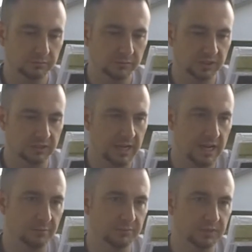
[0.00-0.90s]

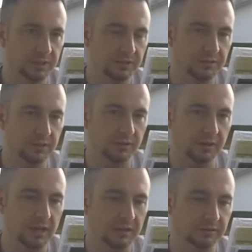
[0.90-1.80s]
slab, so a thicker
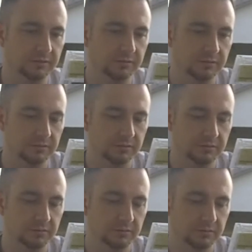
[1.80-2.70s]
case.
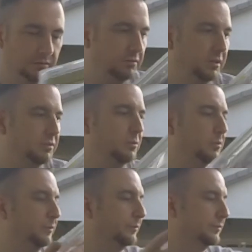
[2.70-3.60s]
That's cool.